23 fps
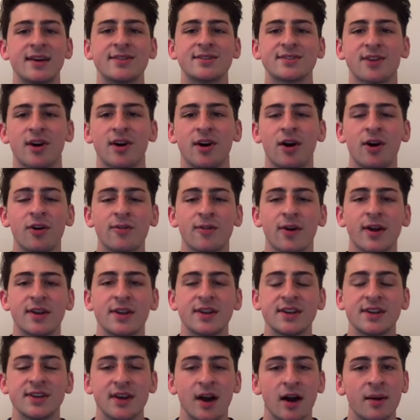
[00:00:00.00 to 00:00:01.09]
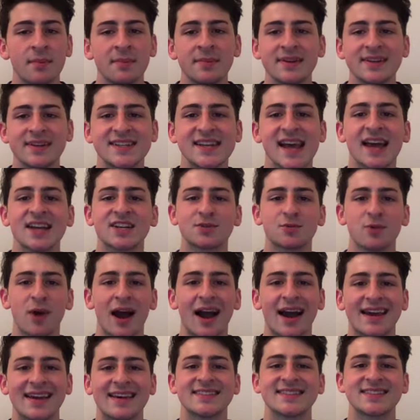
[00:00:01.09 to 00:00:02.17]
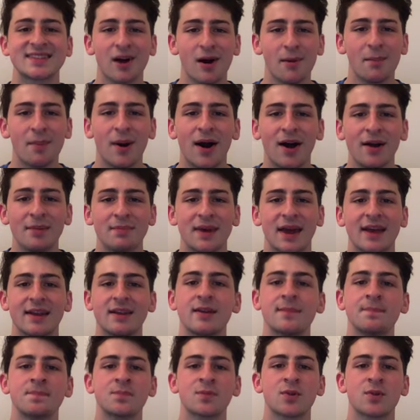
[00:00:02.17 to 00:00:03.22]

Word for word: so I'll run yum-y install podman